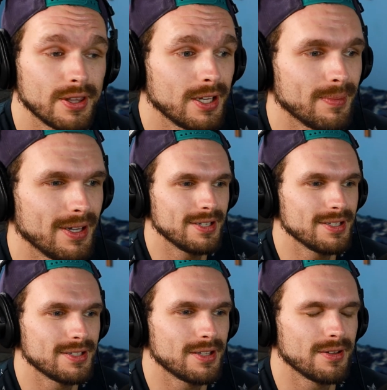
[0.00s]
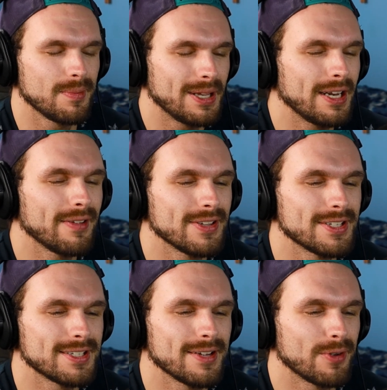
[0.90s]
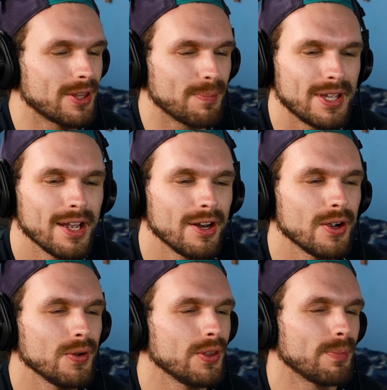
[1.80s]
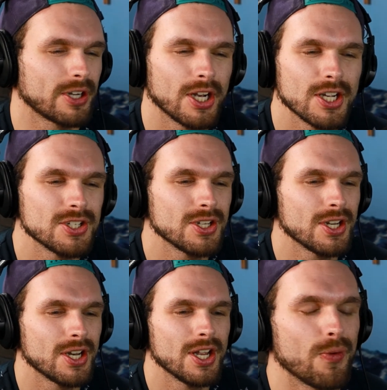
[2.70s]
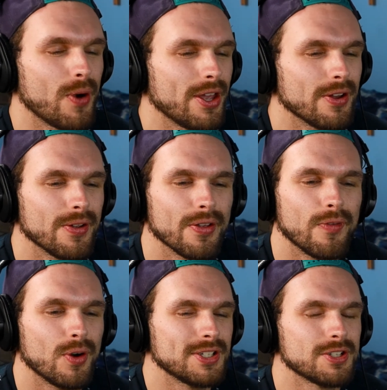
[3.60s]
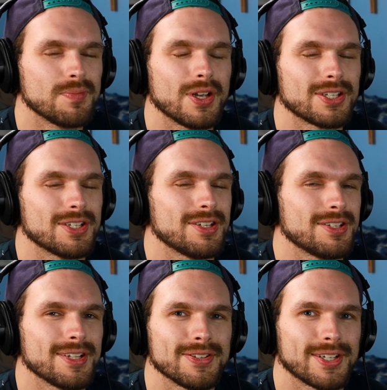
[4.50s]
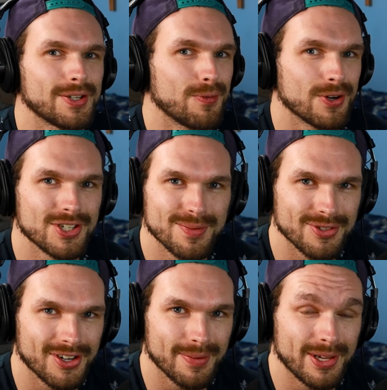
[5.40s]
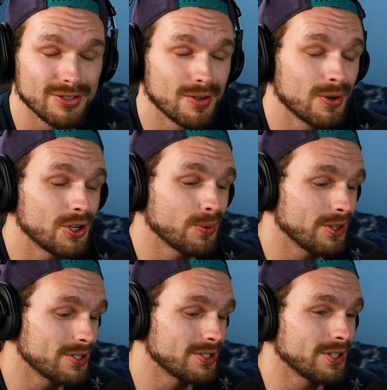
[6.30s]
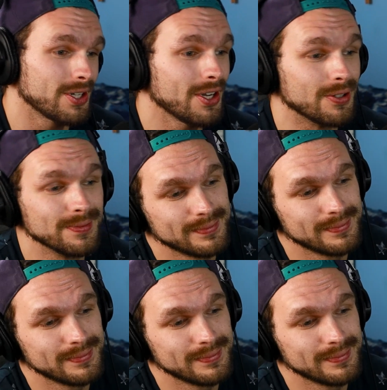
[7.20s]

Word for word: anything, but it just the, the beginning of this with the piano, the percussion, the way the the voice is mixed, it just sounds like a worship song to me. So I wonder where this is gonna go.